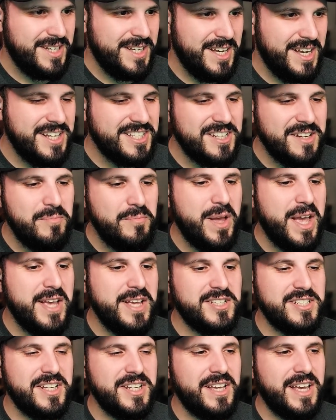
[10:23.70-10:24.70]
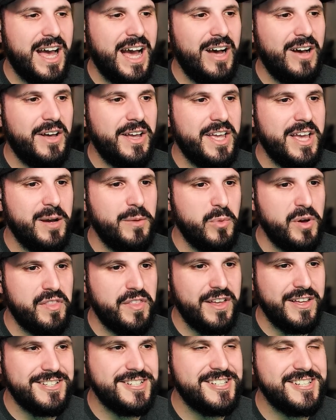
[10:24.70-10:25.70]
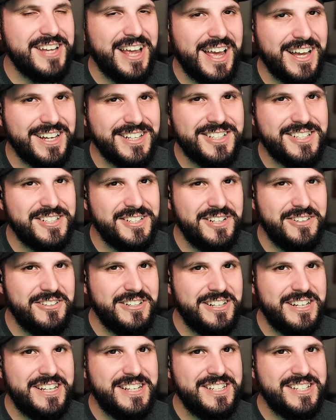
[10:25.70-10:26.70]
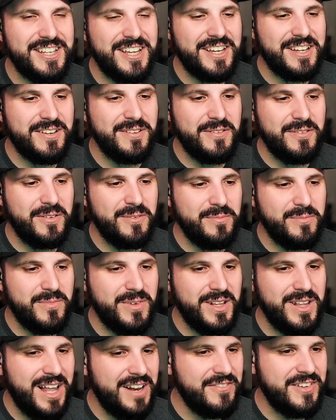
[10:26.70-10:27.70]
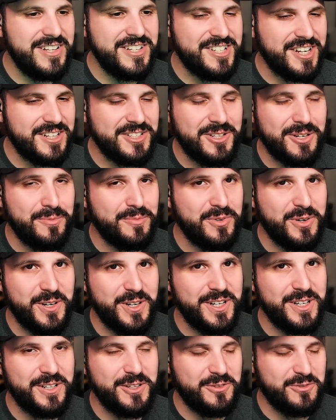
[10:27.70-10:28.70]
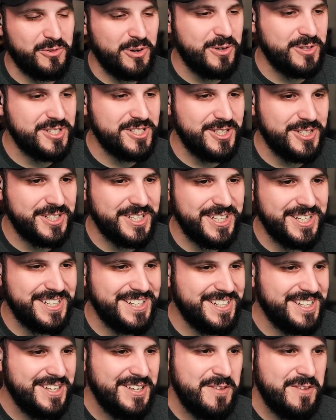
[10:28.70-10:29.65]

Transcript: It's amazing how I am with insects. You know what it is? Like, a lot of insects are pretty gross looking.